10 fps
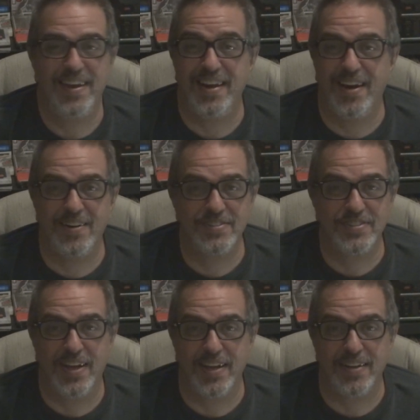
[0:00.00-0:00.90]
And I was
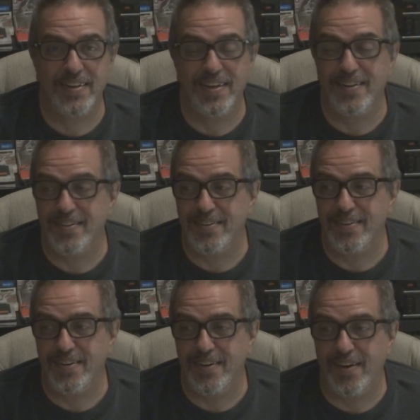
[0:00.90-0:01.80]
like,
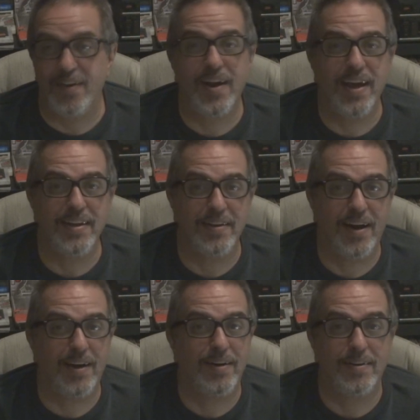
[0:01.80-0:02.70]
all right,
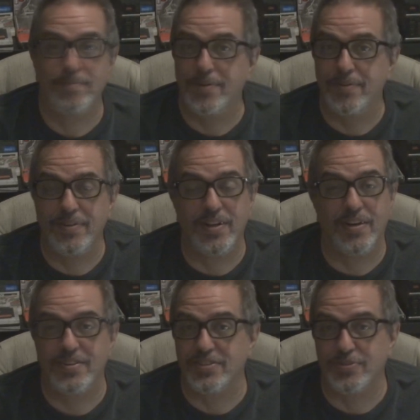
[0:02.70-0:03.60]
you
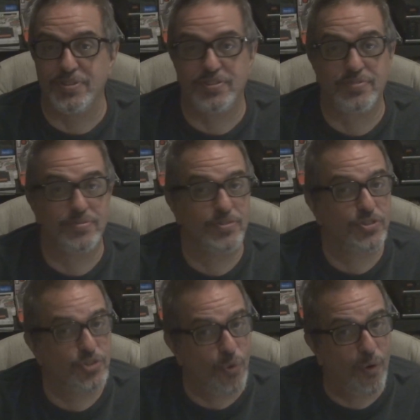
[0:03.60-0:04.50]
know, this was
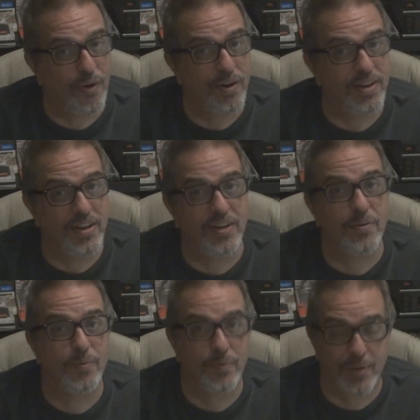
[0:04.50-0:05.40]
tour, you
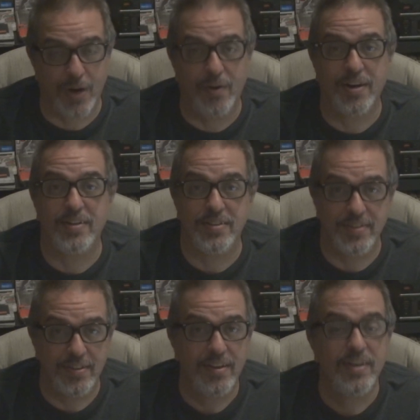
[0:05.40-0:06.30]
know,
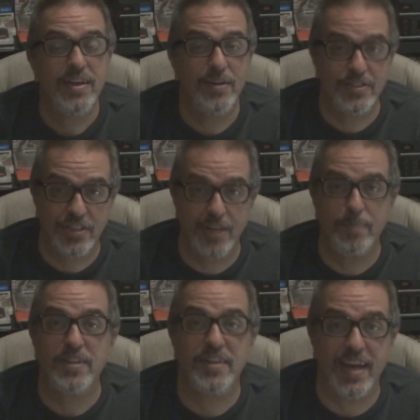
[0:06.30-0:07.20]
it was going
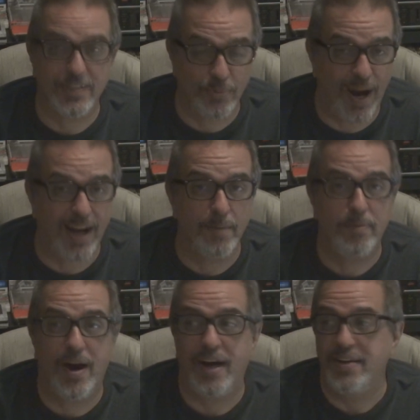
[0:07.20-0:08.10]
to be the next Rockin'
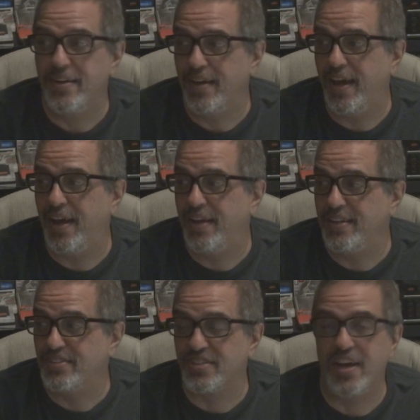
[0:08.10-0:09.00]
Pod, and
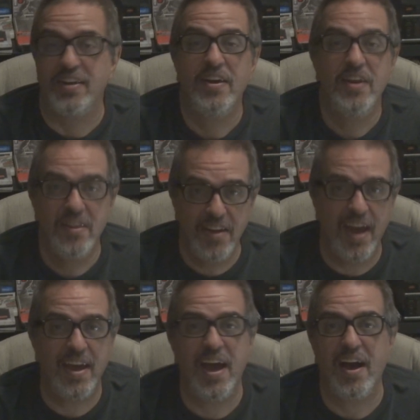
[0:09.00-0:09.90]
he said,
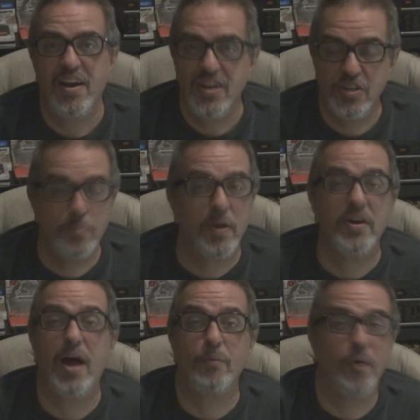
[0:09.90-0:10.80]
yeah, you
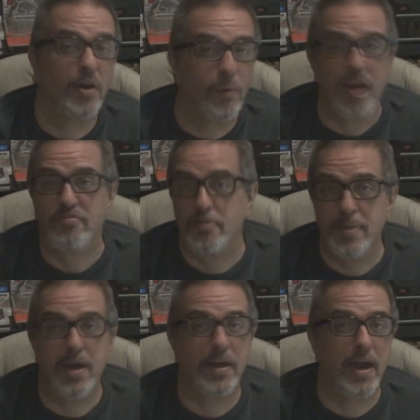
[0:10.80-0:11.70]
better not run away from
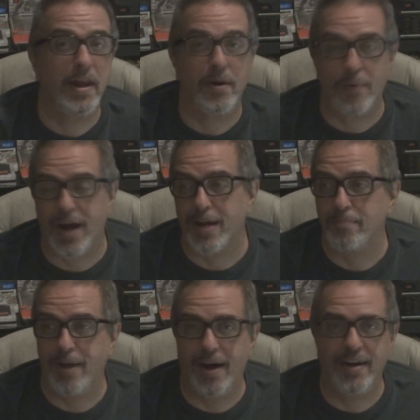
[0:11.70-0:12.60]
me again at
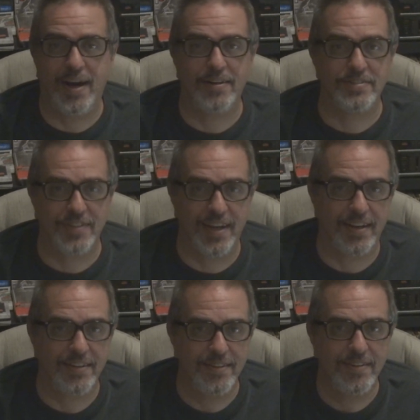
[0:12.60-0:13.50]
Rockin' Pod, and I was like,